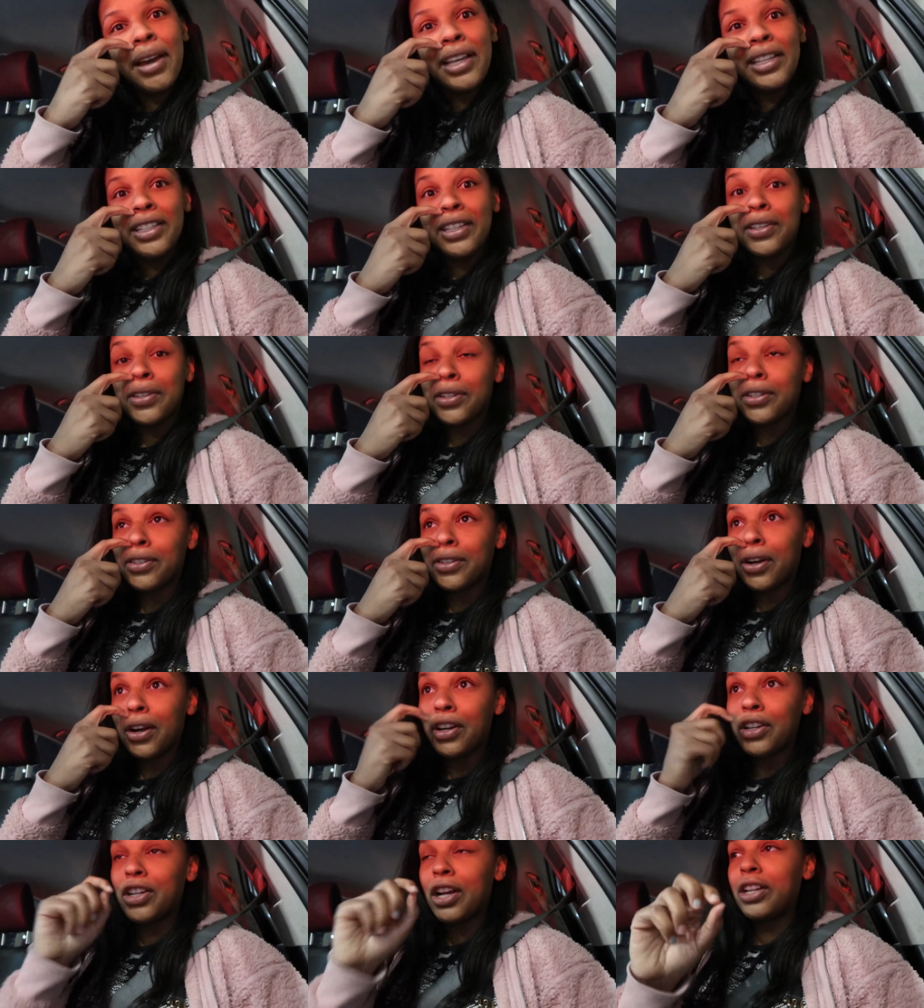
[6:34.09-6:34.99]
my sisters
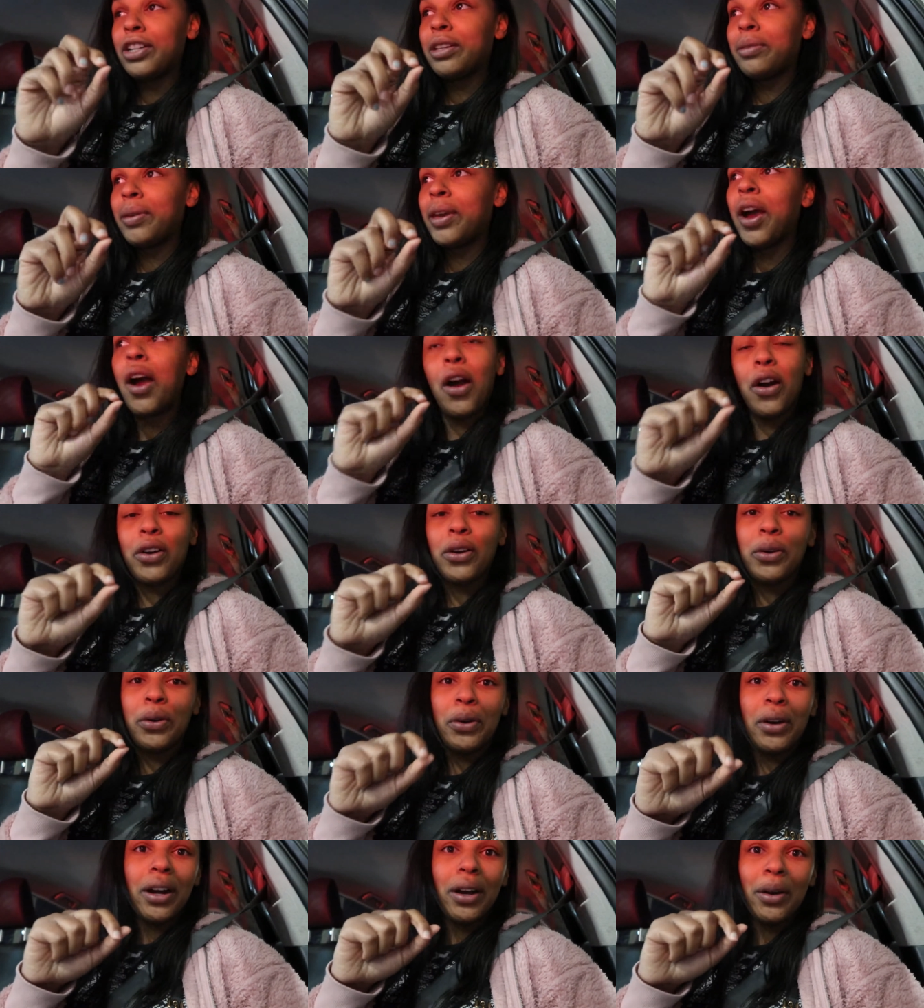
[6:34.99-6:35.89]
are judging me
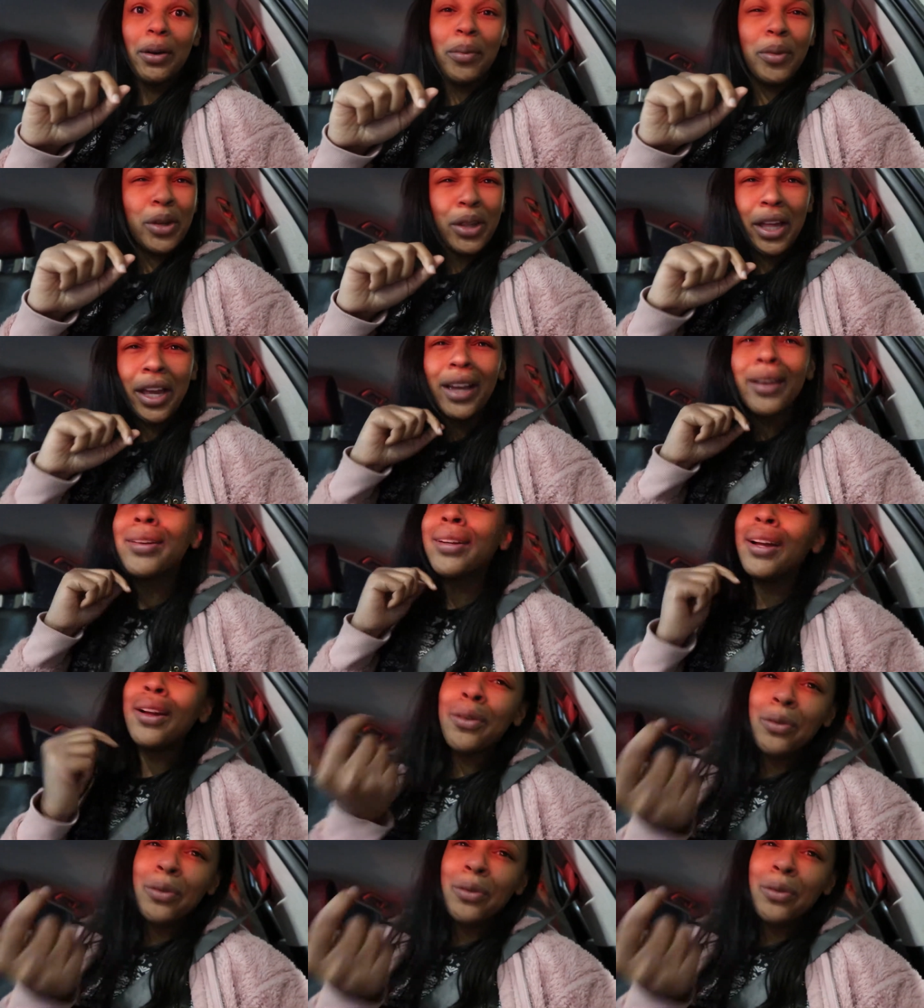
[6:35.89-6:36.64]
hardcore at home they're like